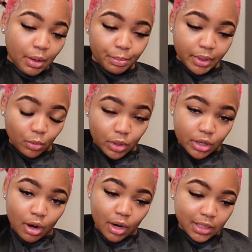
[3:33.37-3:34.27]
but
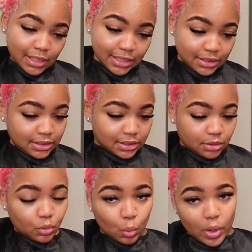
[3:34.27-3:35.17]
regardless,
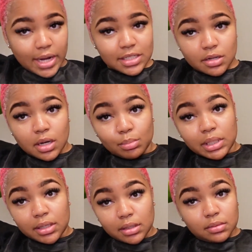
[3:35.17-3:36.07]
red is gonna
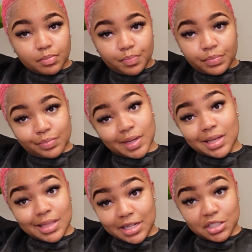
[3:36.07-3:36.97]
bleed.
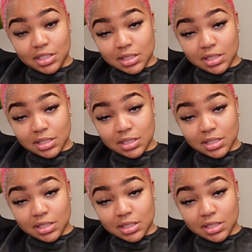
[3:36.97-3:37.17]
Like that's